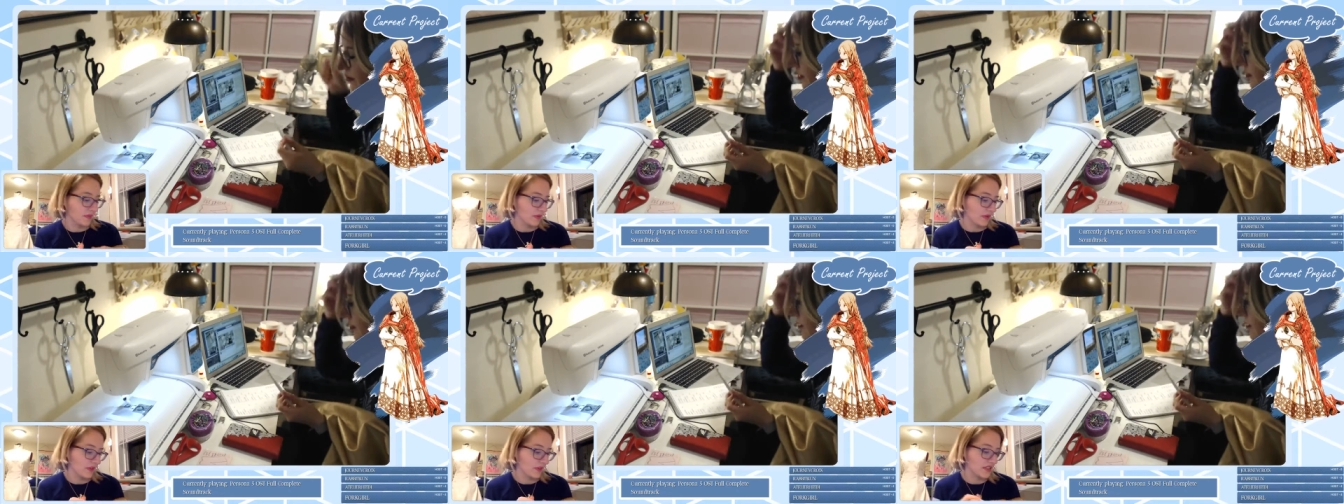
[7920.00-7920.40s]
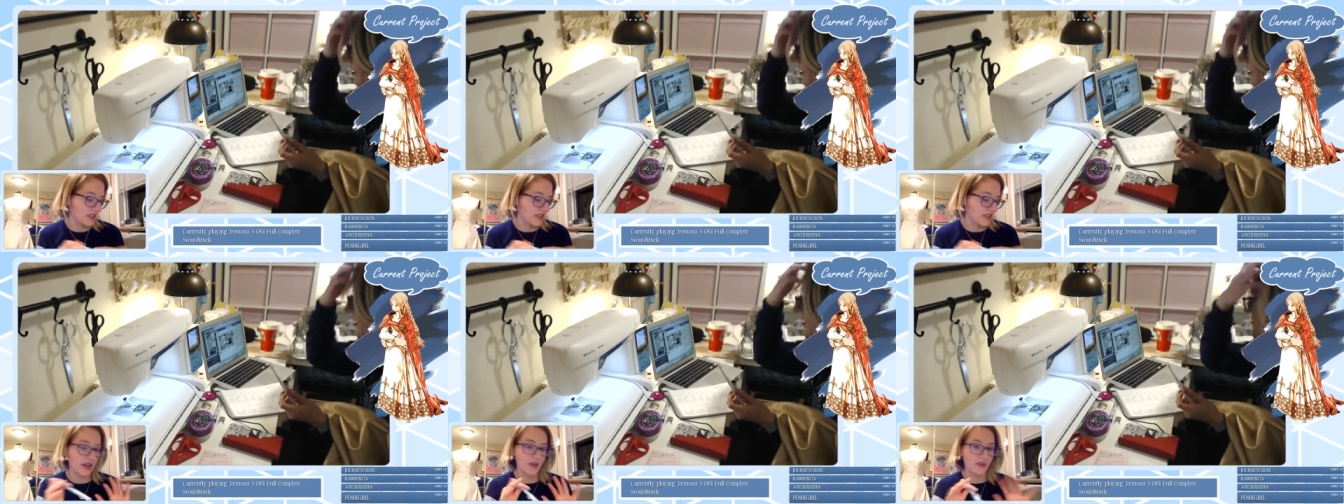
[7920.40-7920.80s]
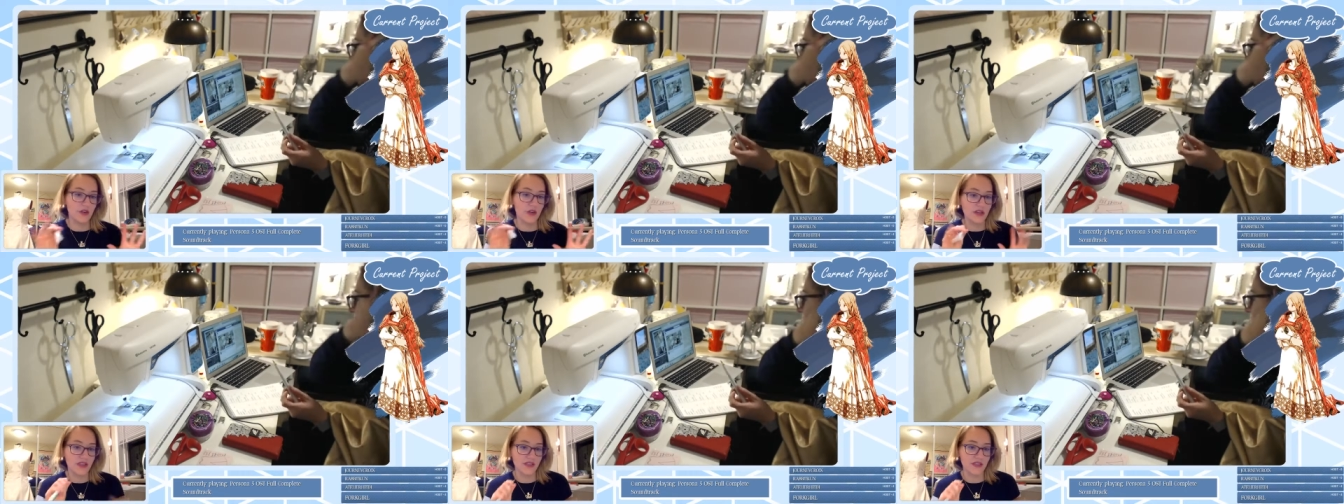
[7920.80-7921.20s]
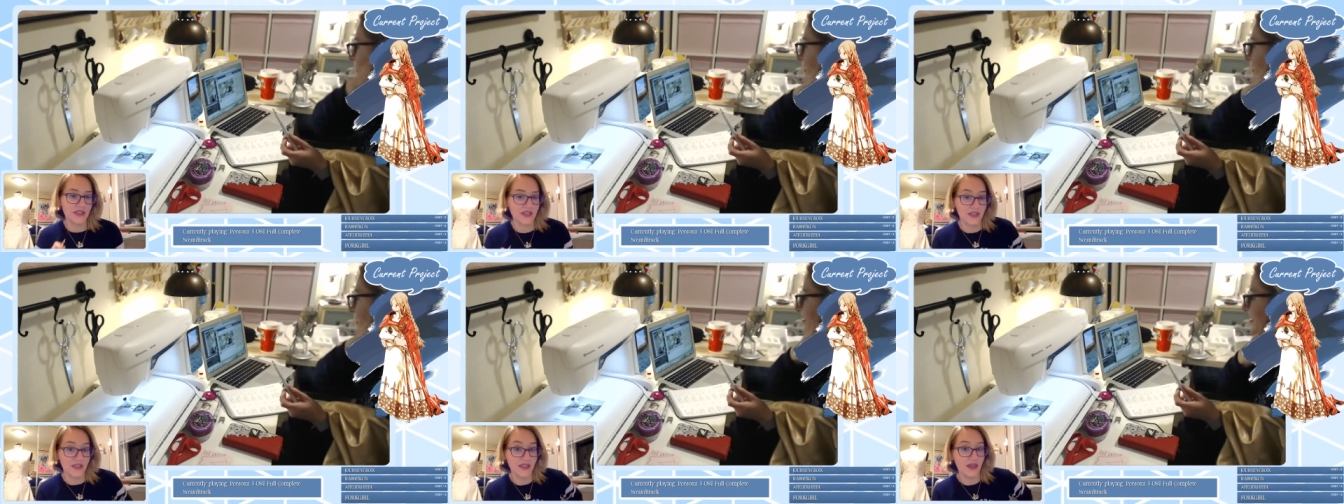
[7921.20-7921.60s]
the design on the dress, because
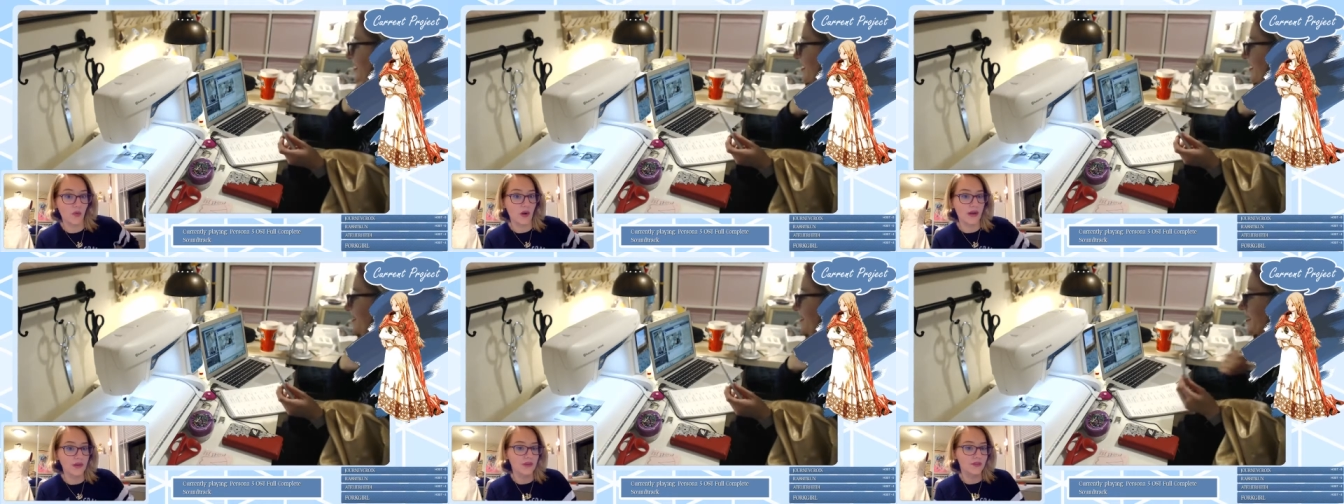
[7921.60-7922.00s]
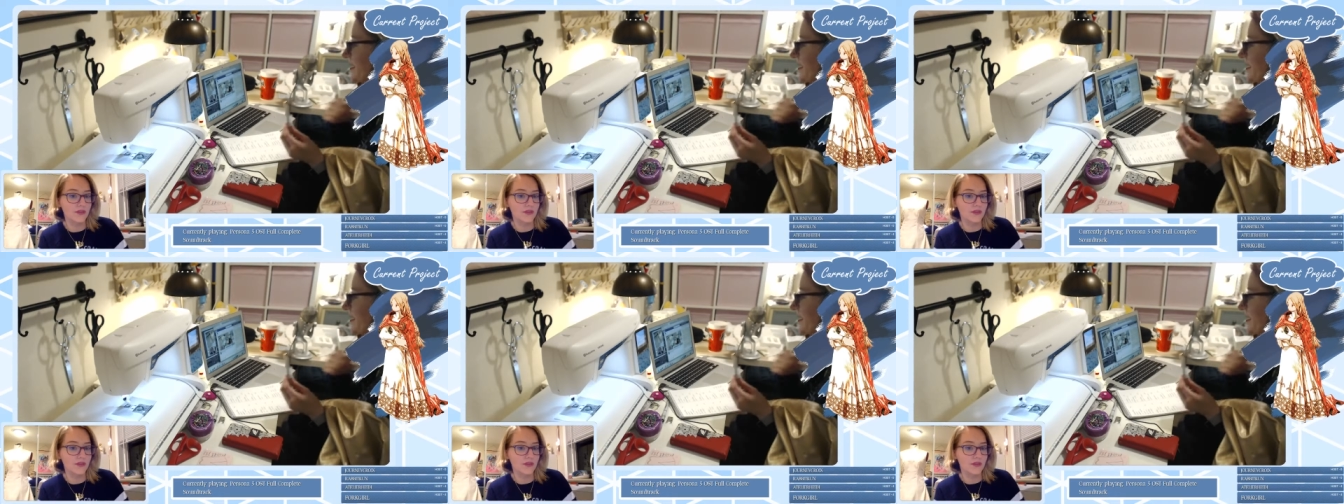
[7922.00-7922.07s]
that's gonna take a while.